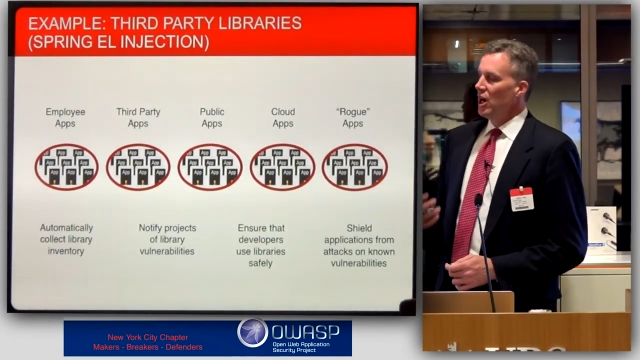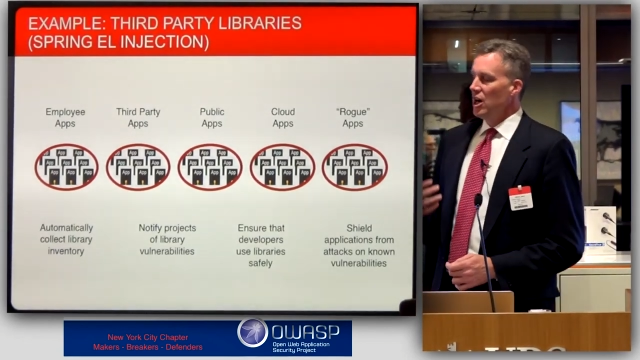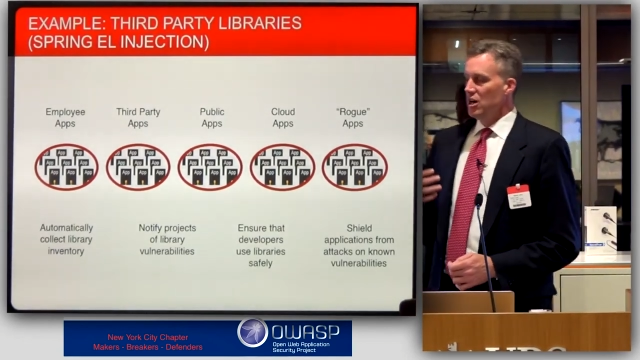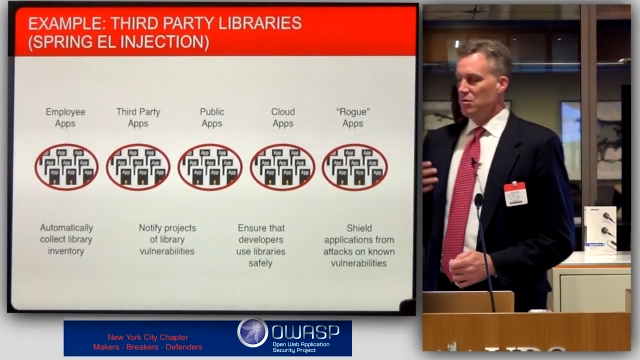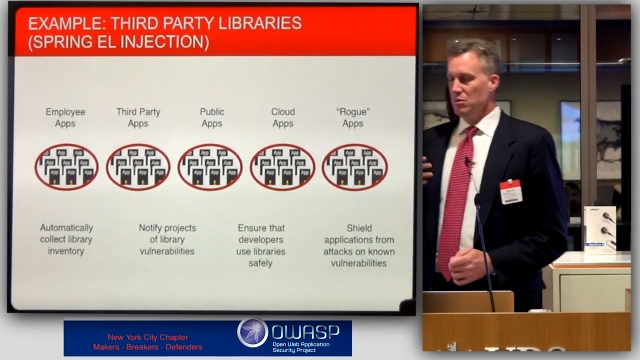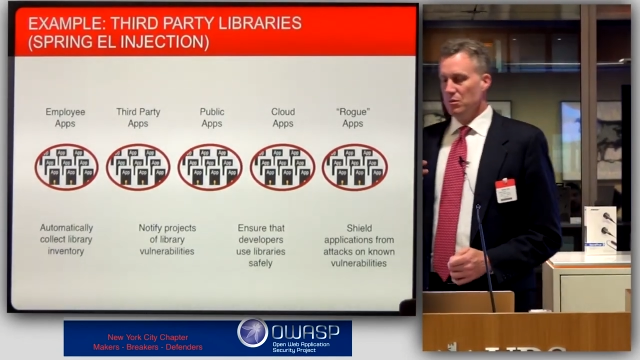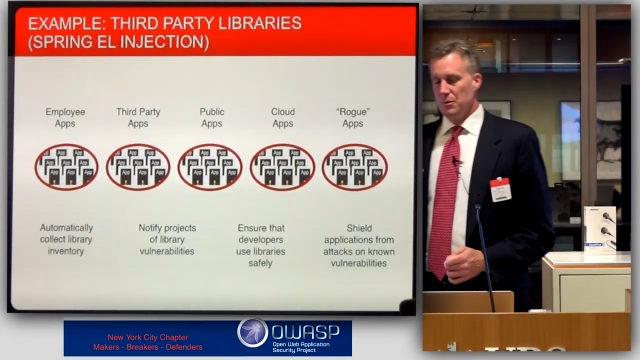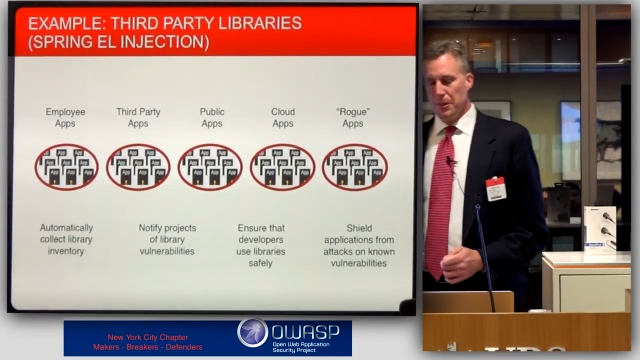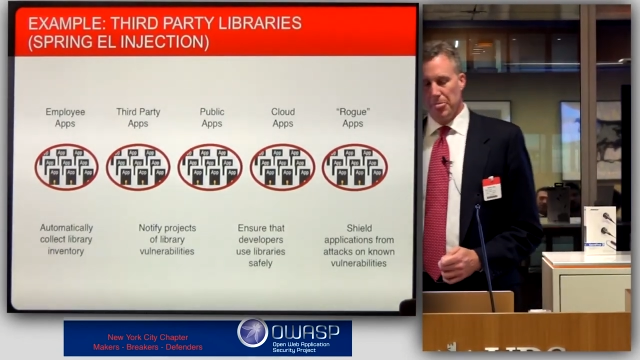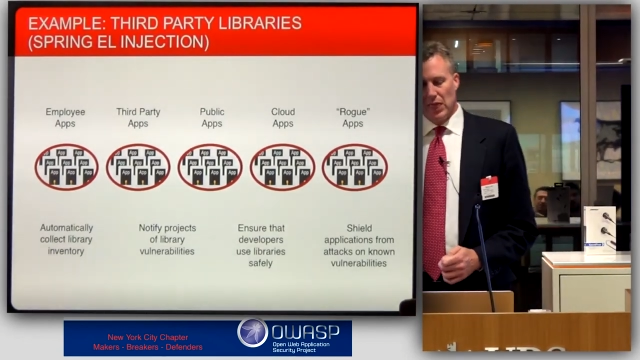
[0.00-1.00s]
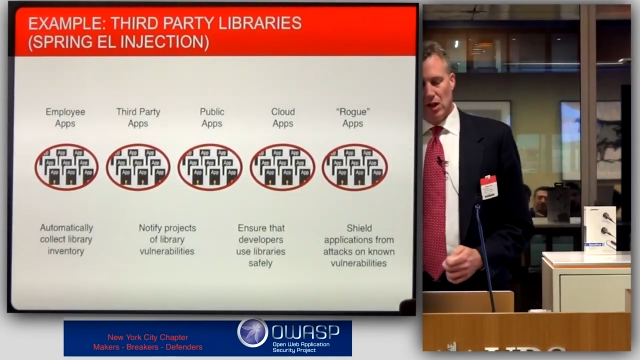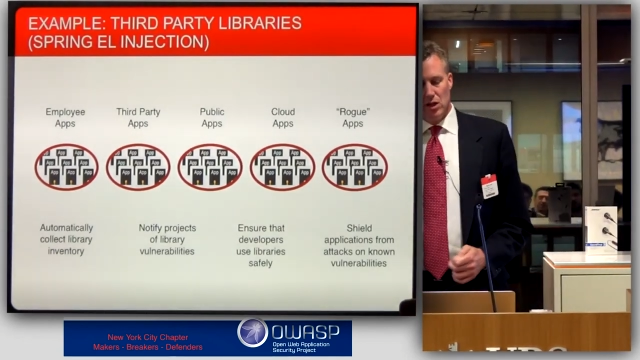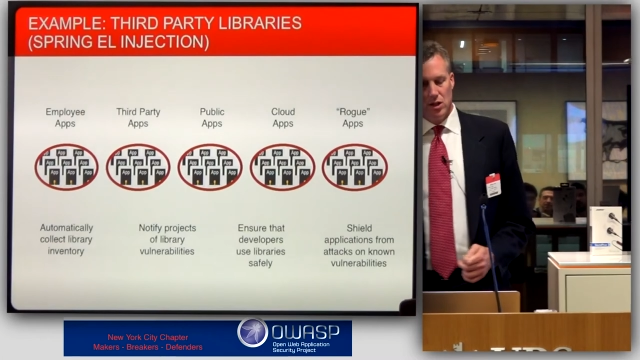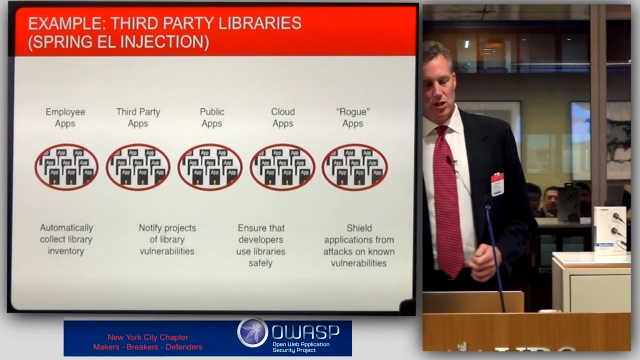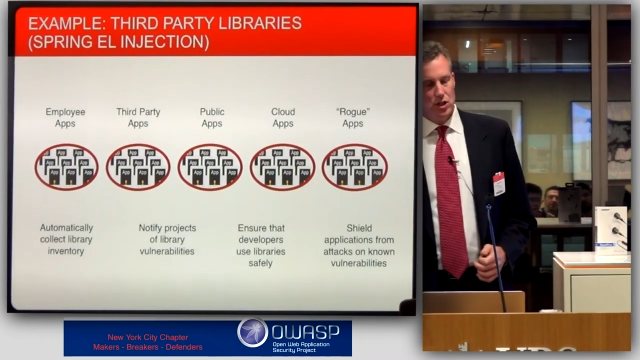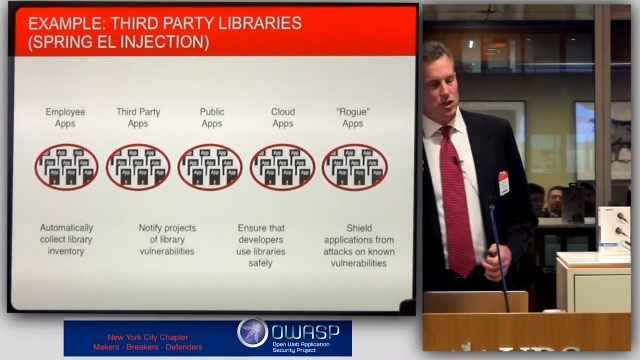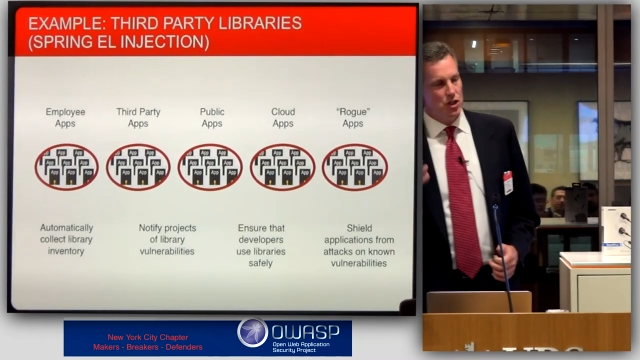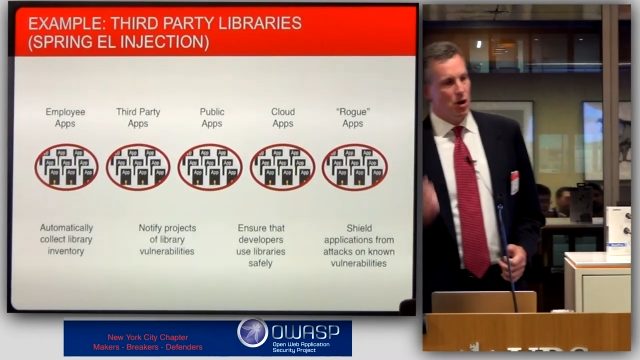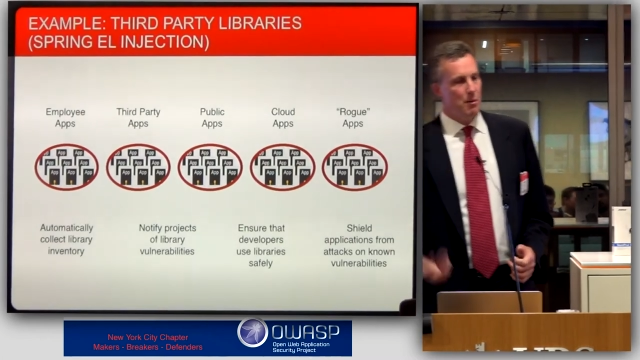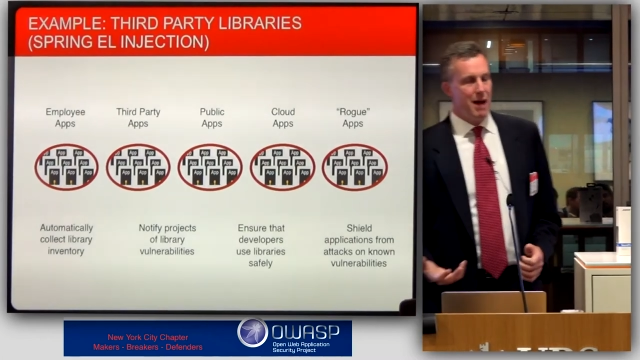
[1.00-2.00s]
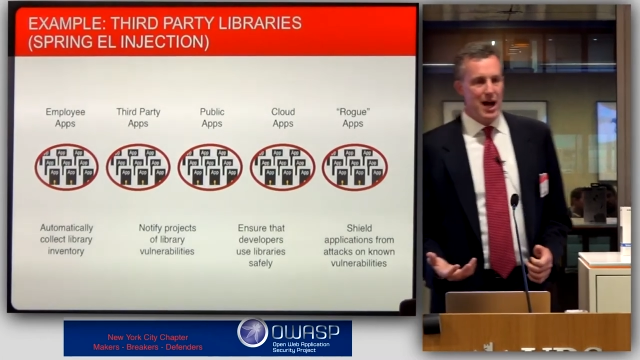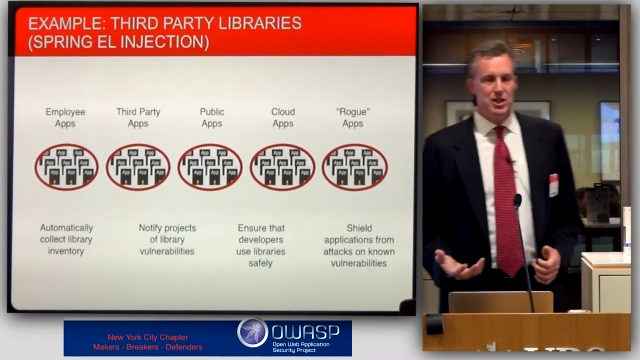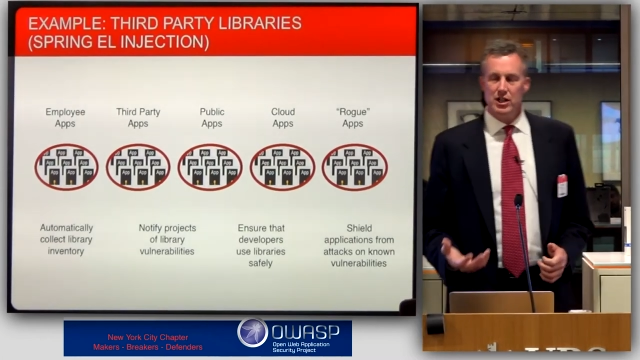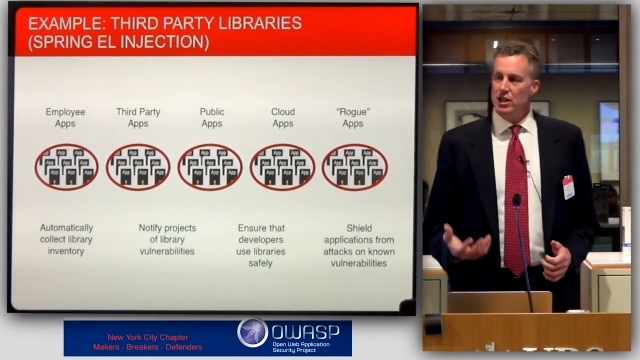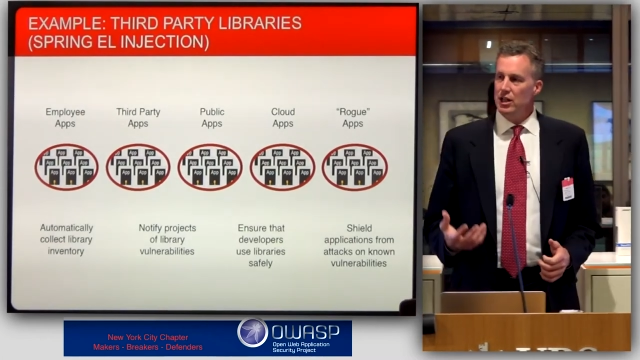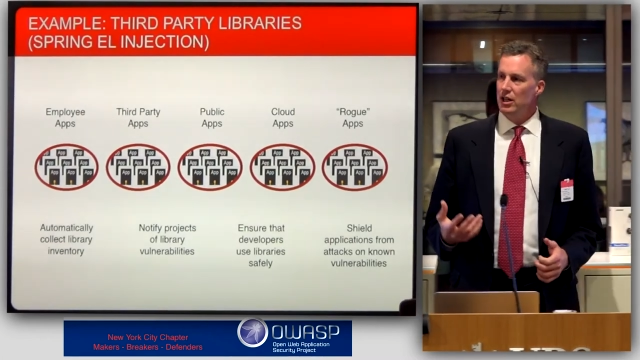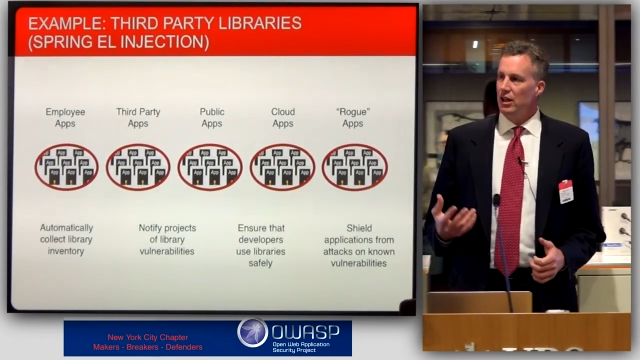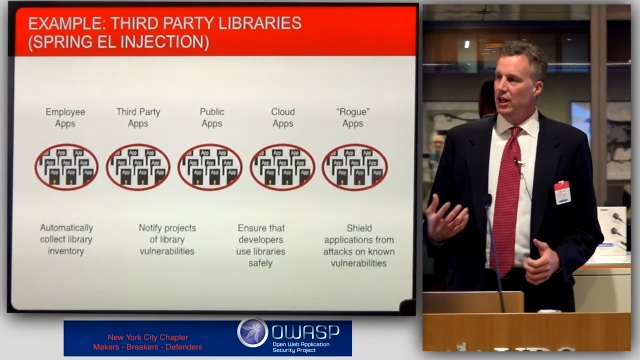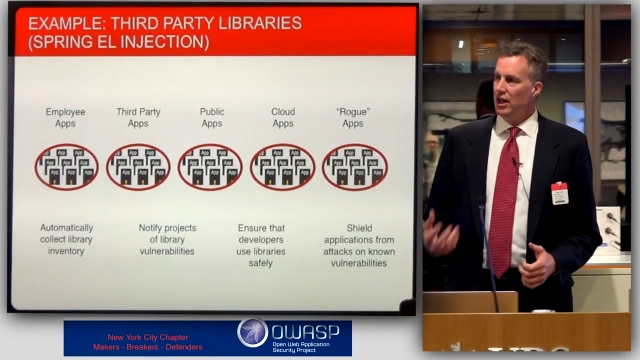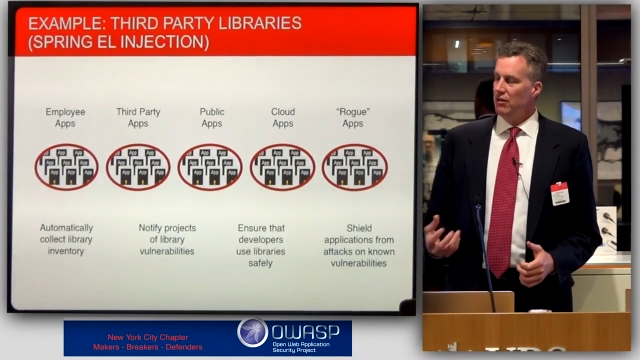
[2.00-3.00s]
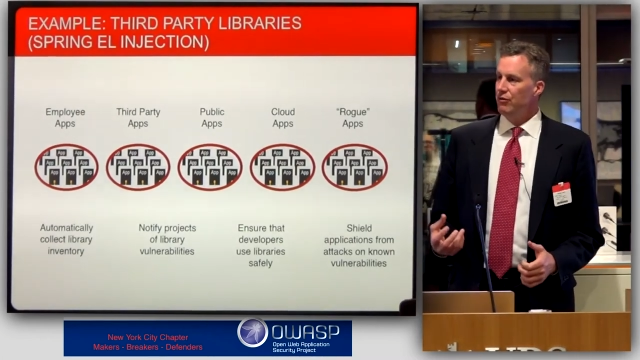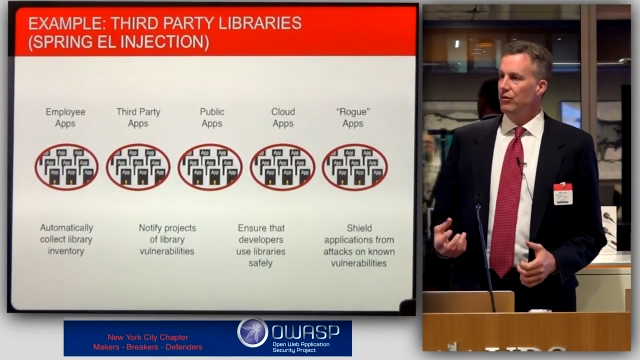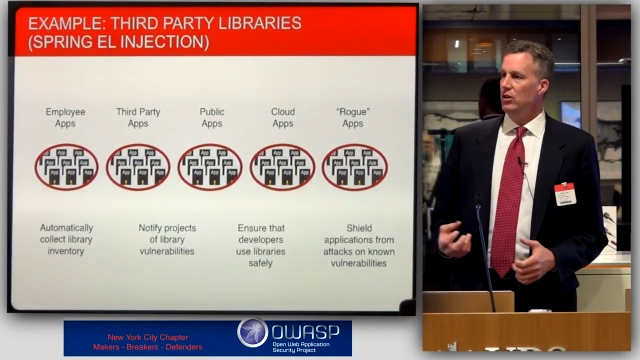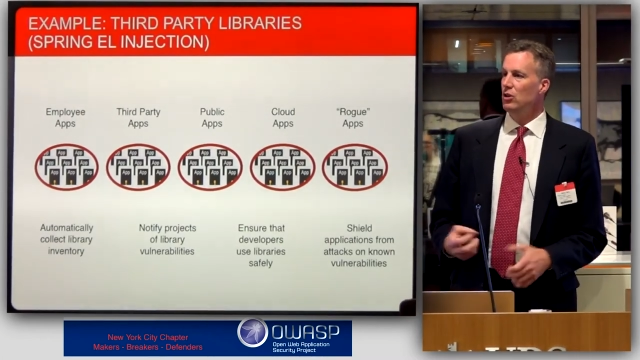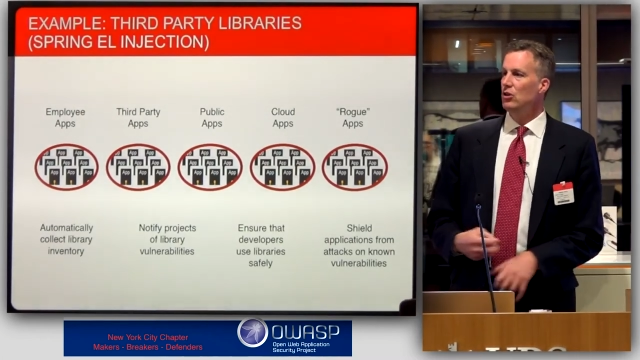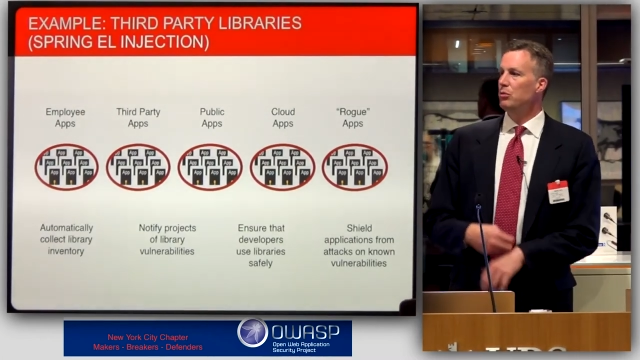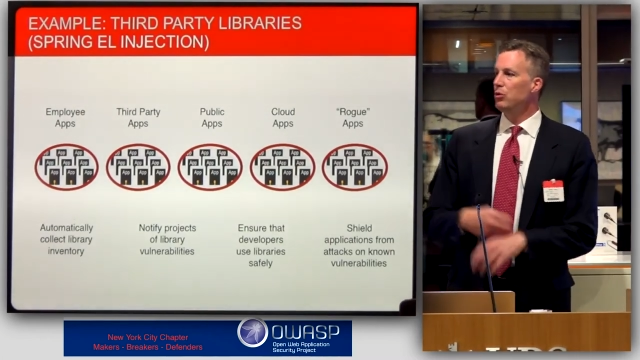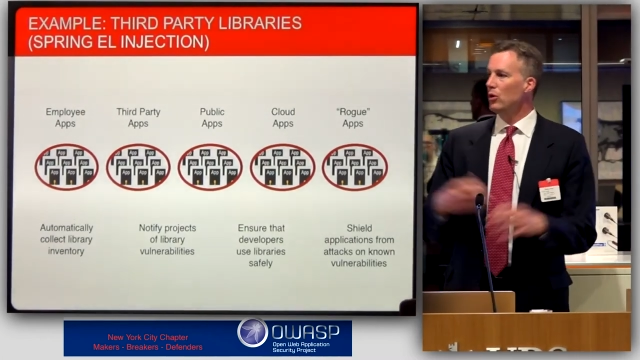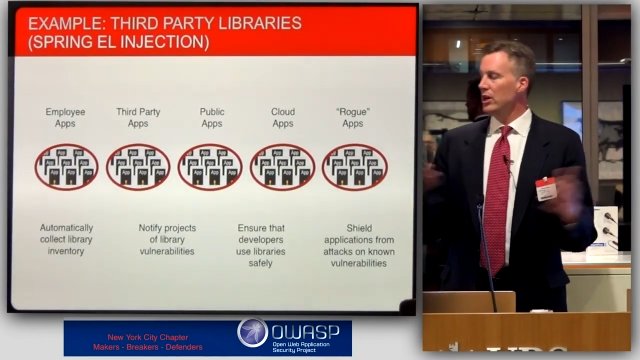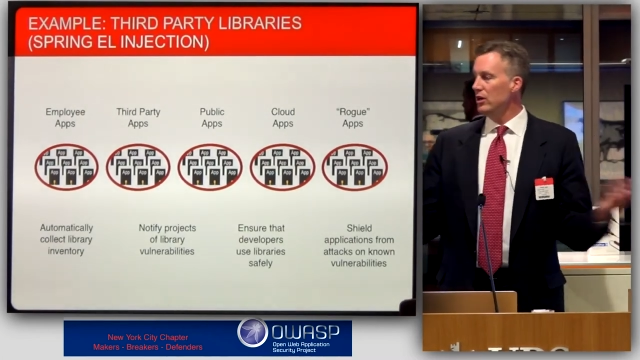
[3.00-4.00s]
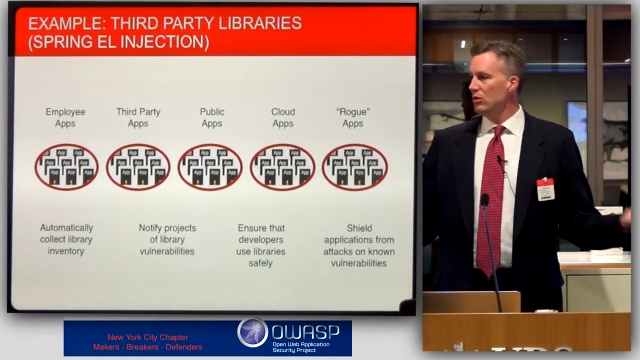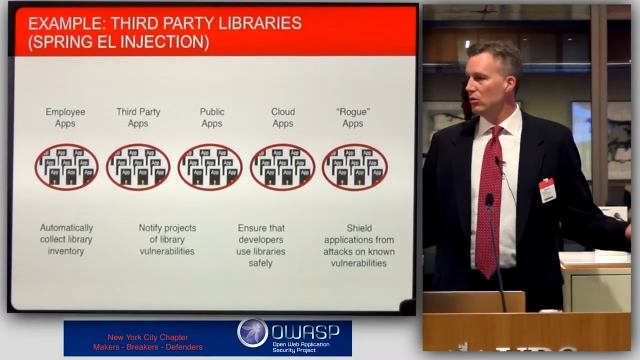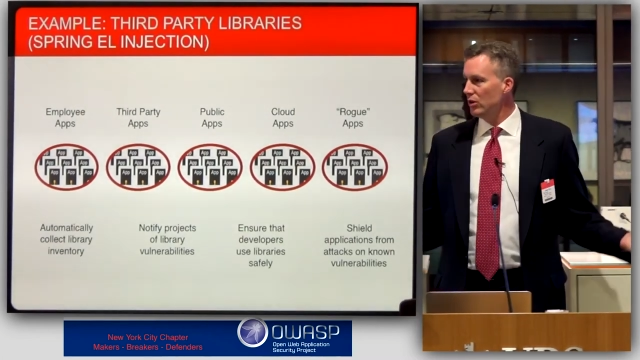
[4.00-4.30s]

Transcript: Um, so imagine if you deployed,